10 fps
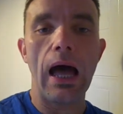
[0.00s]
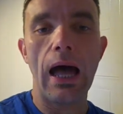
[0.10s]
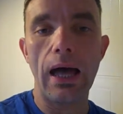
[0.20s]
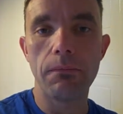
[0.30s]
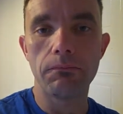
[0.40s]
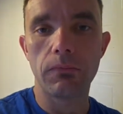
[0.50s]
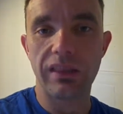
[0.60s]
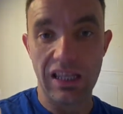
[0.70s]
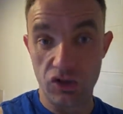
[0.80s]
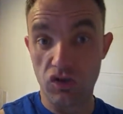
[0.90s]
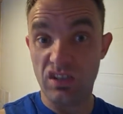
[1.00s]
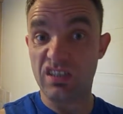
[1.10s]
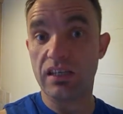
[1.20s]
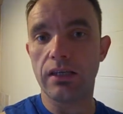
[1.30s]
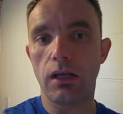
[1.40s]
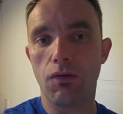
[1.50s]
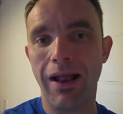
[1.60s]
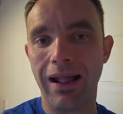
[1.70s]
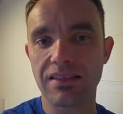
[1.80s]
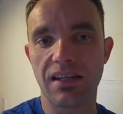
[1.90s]
um, that's just a singular
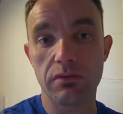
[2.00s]
act.